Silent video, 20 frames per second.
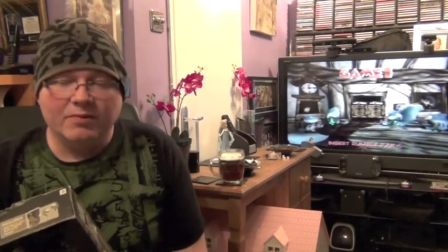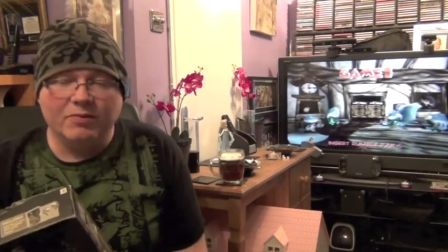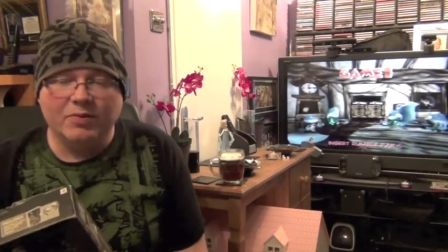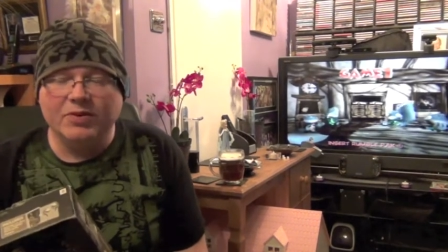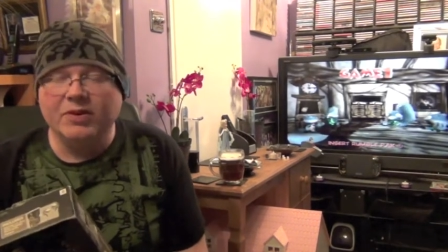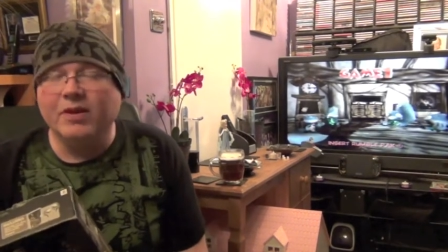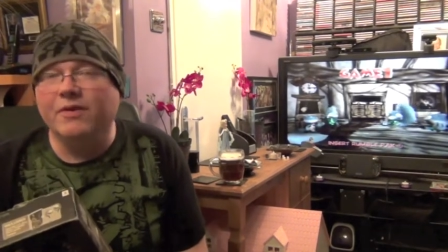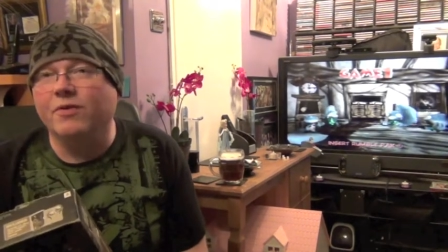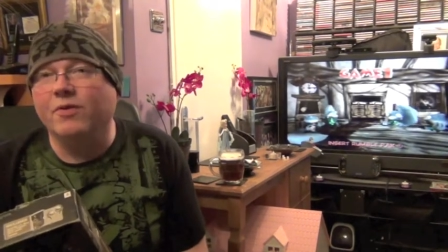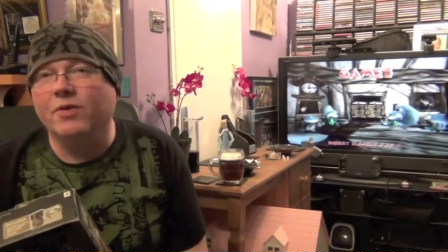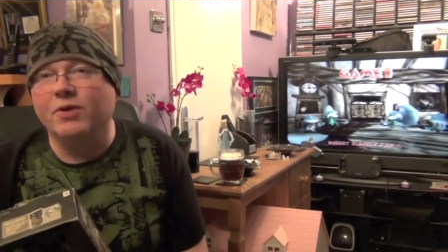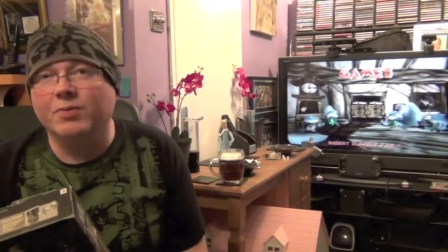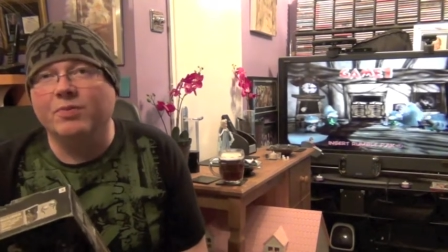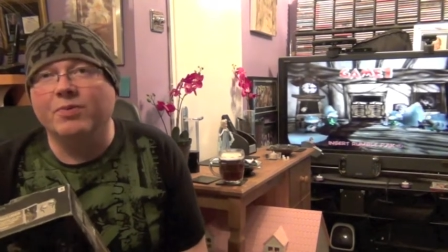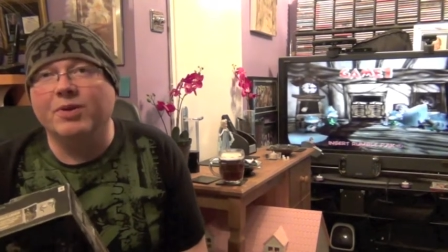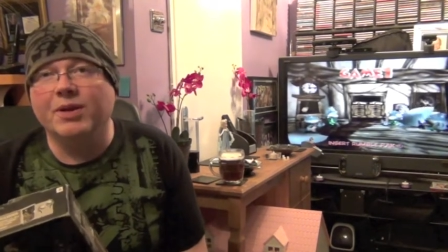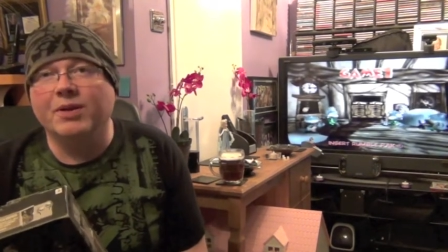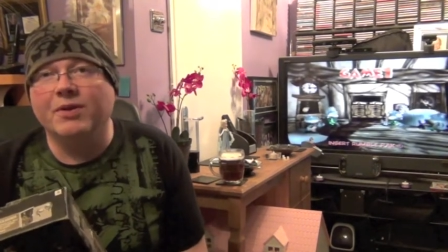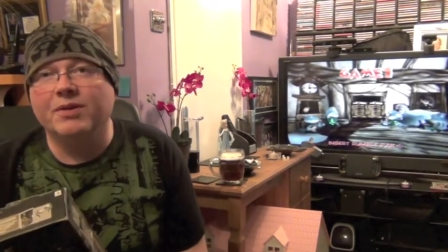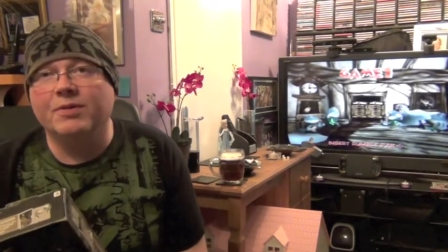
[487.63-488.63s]
which I thought was
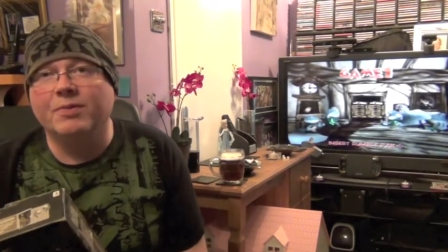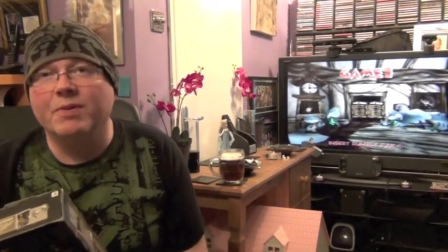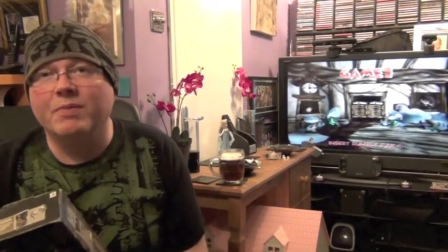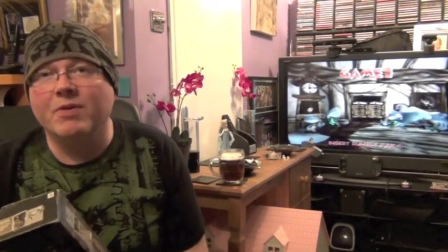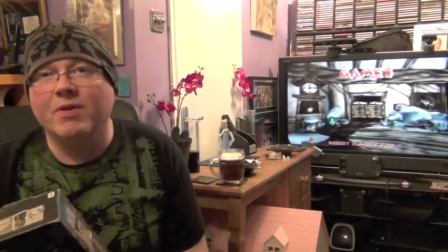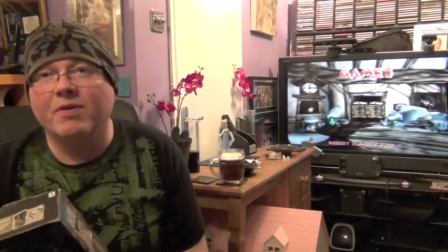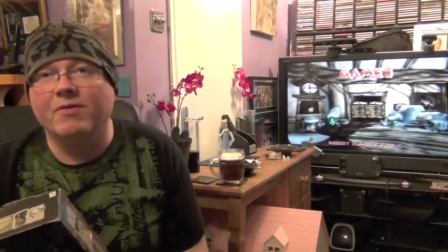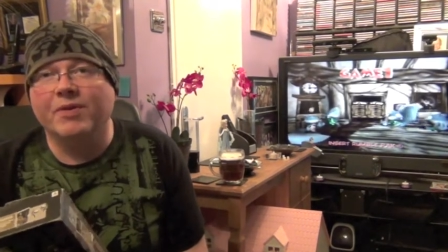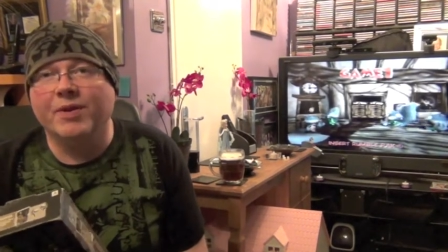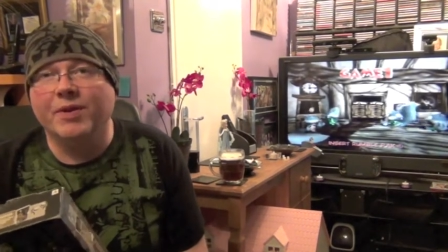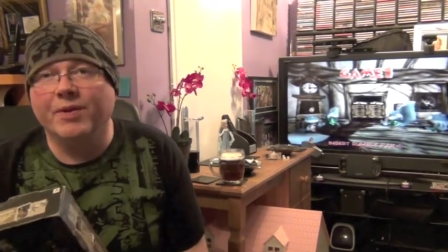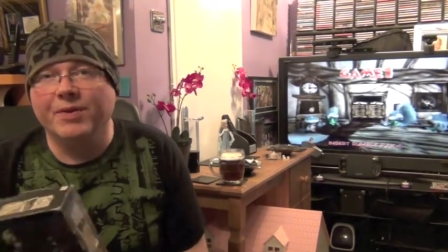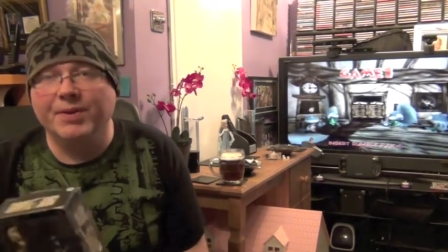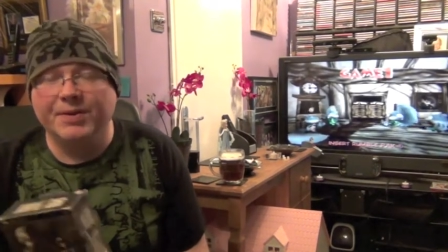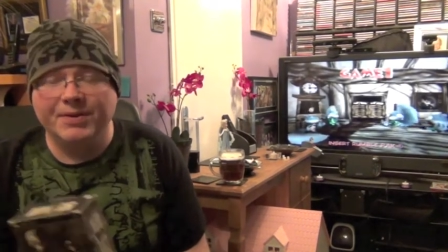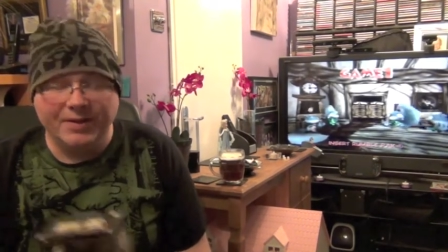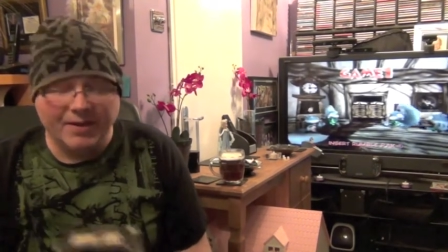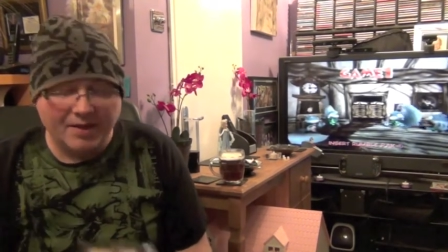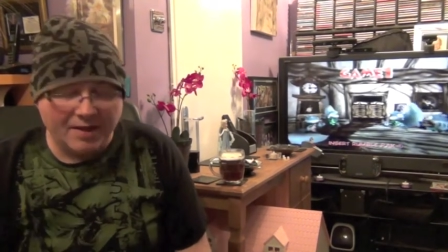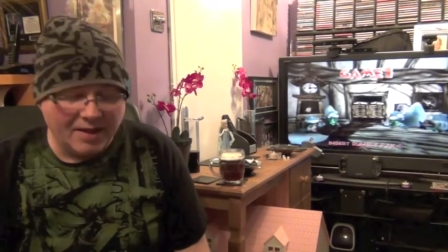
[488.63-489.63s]
pretty good, to be perfectly
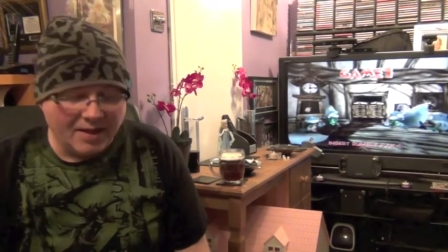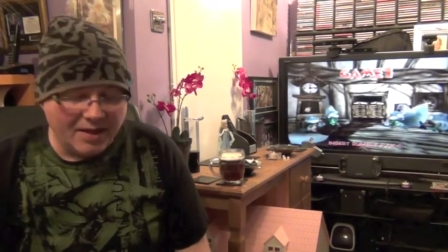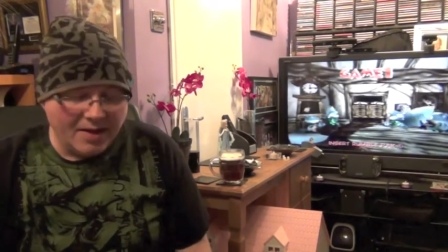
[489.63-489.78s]
honest.